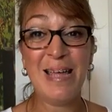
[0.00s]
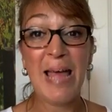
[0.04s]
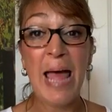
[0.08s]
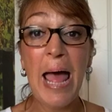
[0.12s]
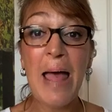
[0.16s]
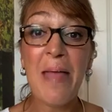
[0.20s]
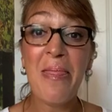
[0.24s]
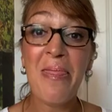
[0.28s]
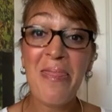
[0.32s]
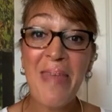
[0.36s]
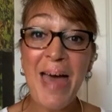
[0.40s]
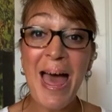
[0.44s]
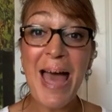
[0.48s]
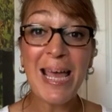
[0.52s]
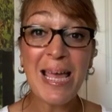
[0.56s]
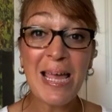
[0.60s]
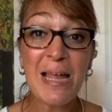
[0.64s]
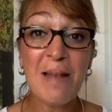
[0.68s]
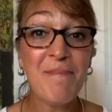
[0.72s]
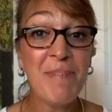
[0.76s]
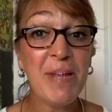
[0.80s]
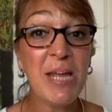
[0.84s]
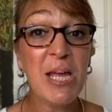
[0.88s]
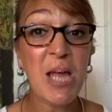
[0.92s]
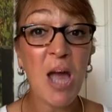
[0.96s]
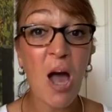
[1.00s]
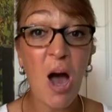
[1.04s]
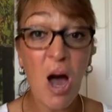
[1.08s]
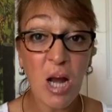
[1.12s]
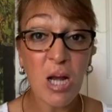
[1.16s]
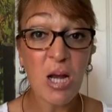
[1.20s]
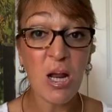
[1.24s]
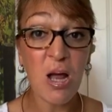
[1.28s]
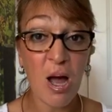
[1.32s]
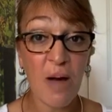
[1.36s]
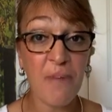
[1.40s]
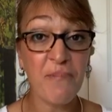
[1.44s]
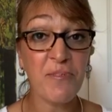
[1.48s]
And that can be
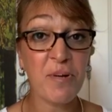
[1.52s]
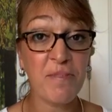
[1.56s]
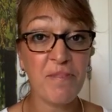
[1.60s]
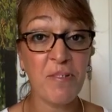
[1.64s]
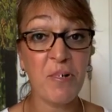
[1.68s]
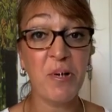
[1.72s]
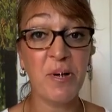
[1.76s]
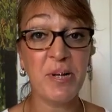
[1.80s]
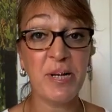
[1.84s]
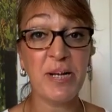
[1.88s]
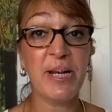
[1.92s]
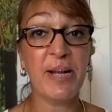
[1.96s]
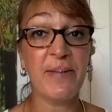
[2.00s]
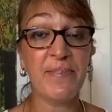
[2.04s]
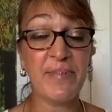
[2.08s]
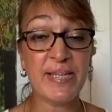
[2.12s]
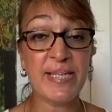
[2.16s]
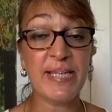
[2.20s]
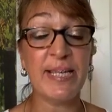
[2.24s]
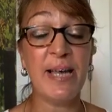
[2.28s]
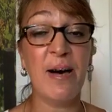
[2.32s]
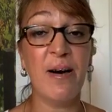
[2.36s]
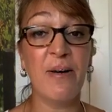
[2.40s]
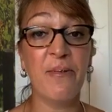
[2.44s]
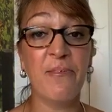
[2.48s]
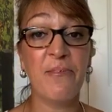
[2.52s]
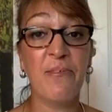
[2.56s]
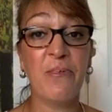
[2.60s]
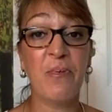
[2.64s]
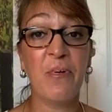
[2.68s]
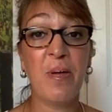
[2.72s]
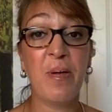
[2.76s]
uncomfortable in and of itself.